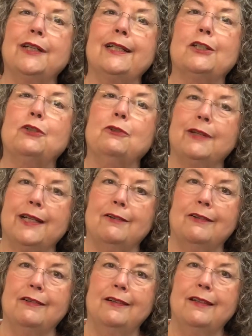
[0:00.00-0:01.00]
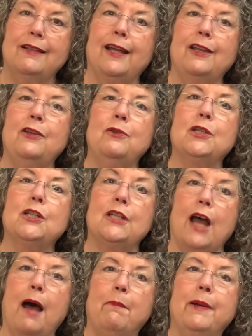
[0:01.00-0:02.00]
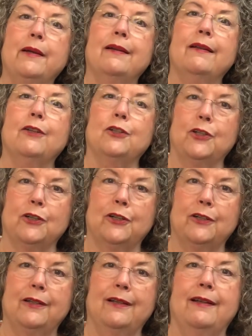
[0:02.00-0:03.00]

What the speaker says: It's critical that you stop the sugar